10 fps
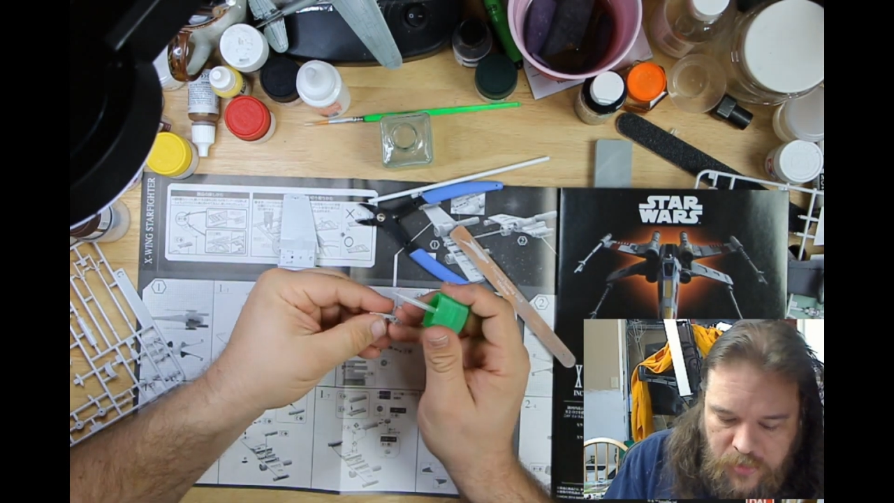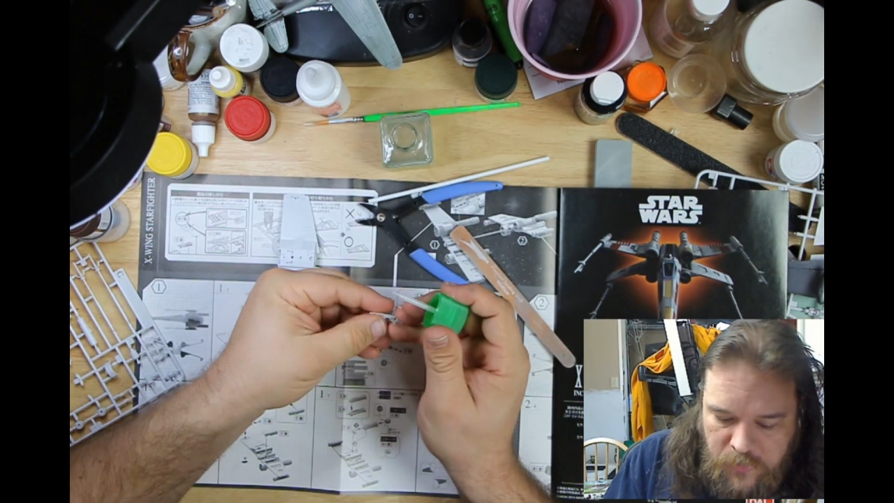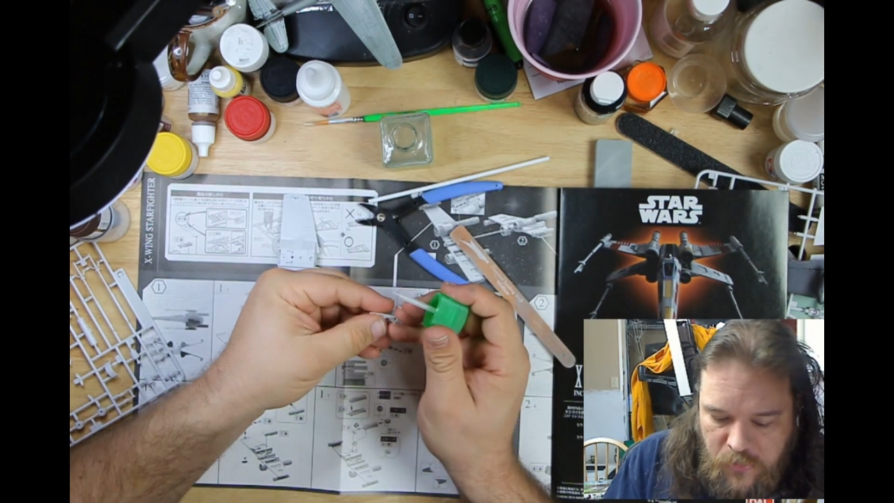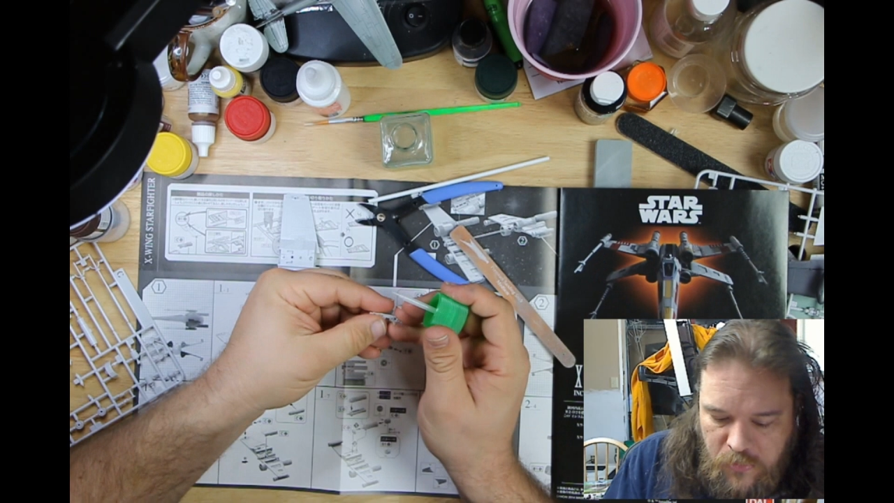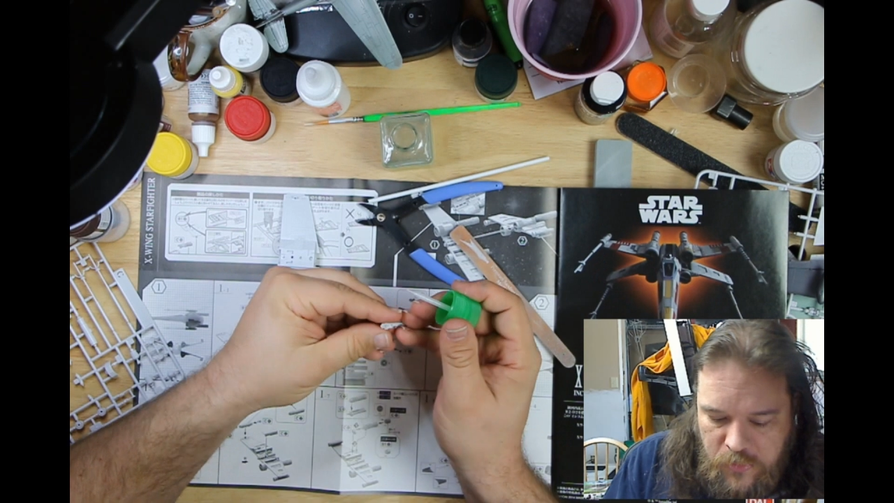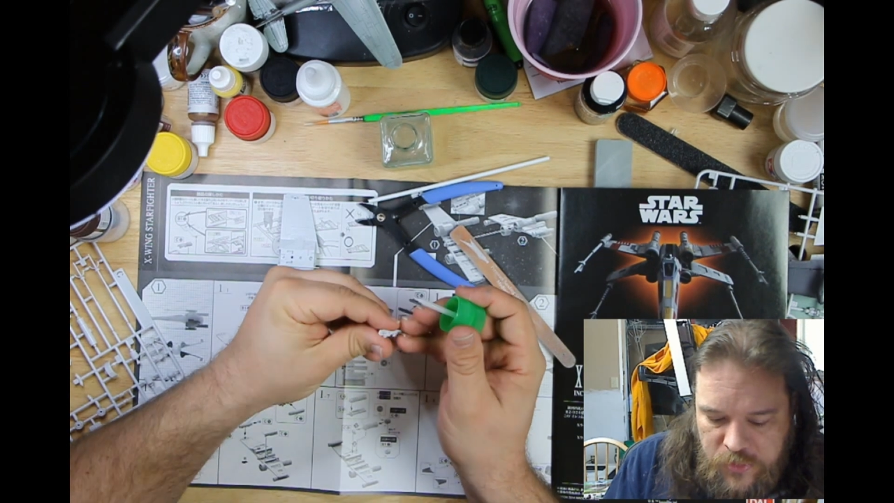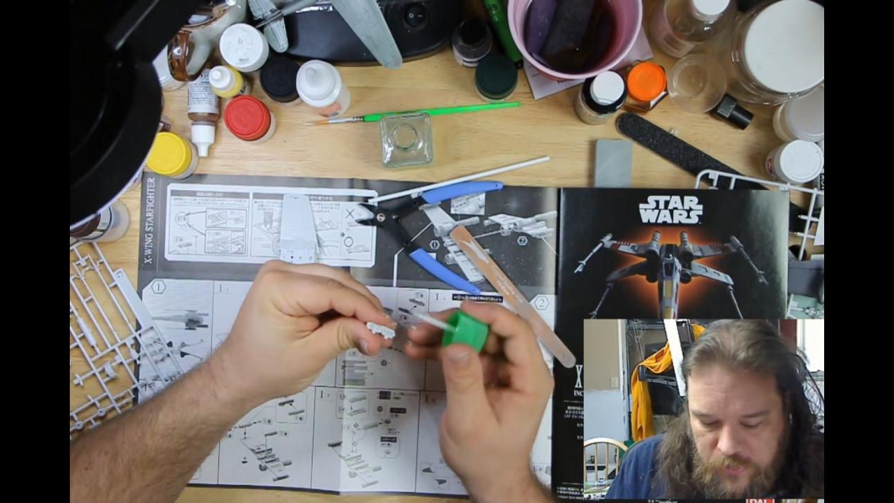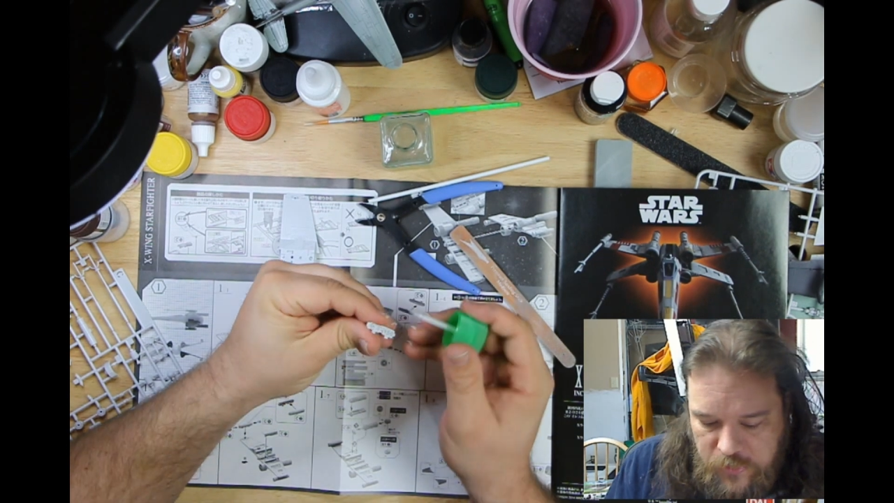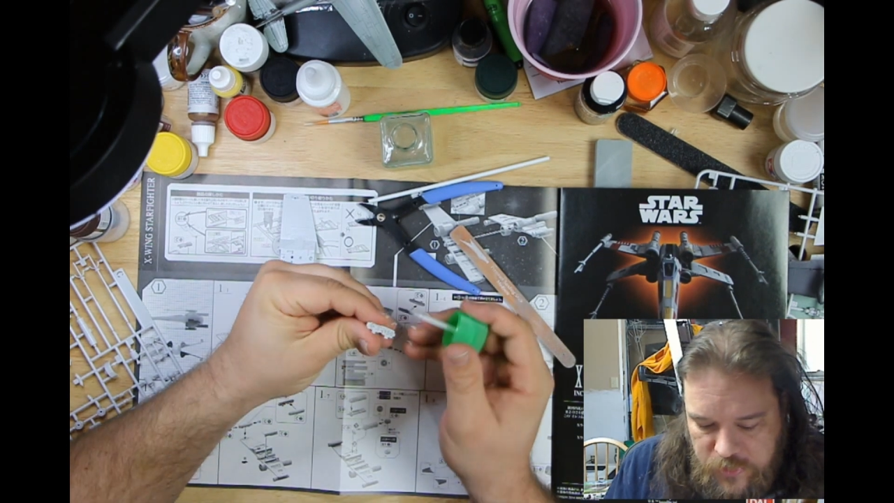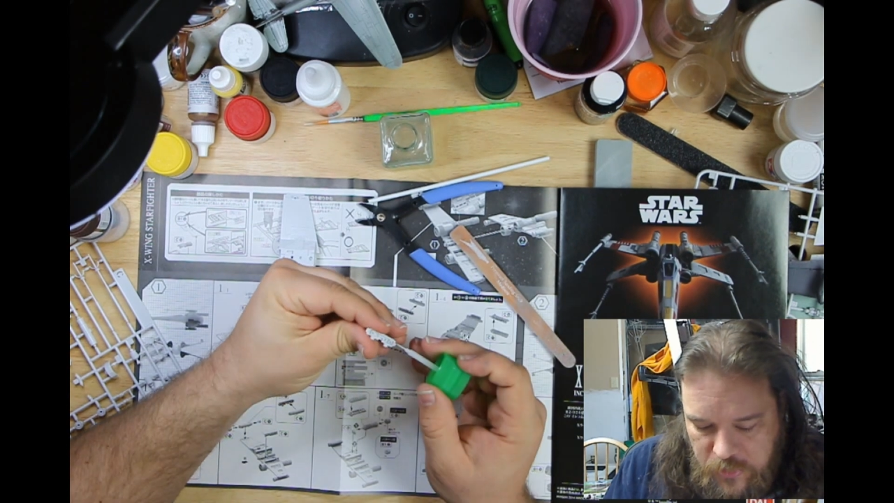I'm so
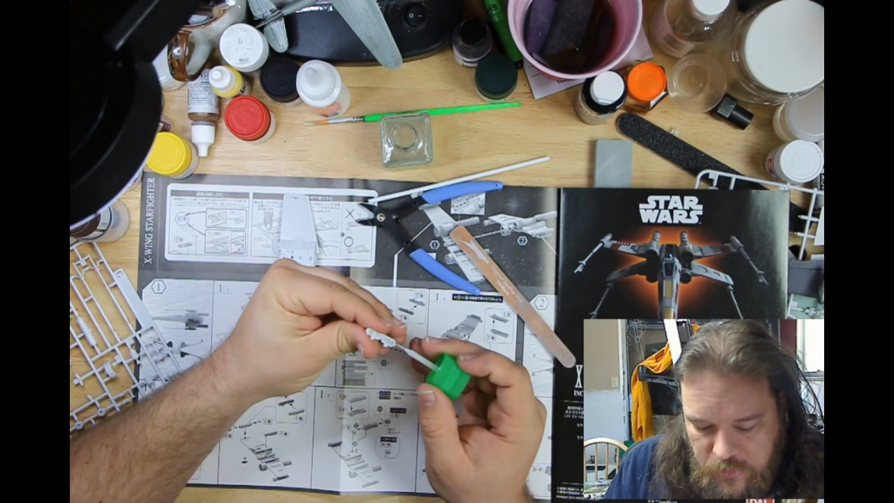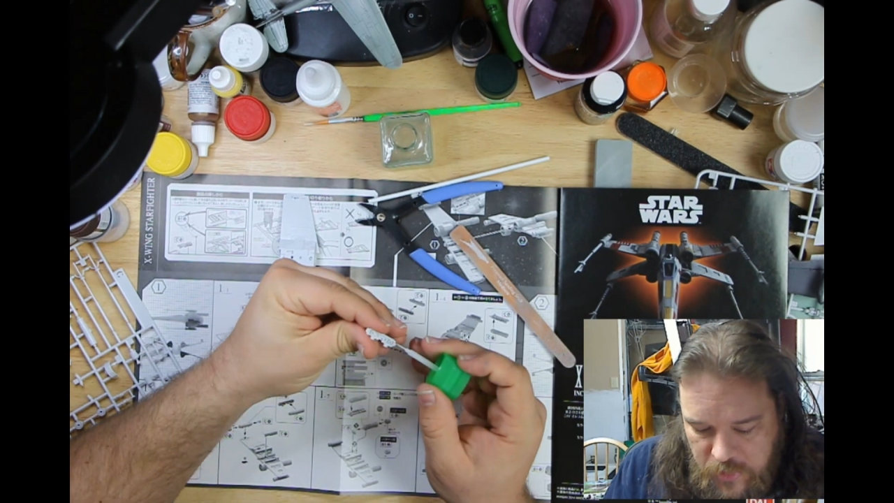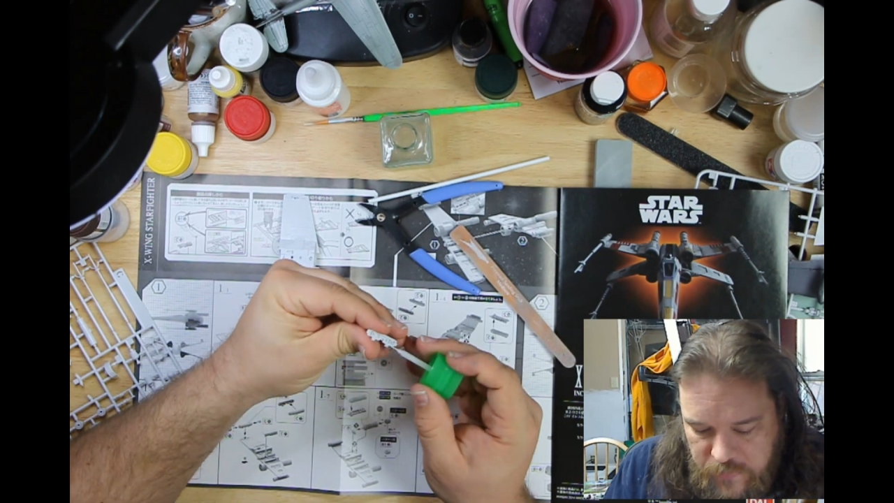used to gluing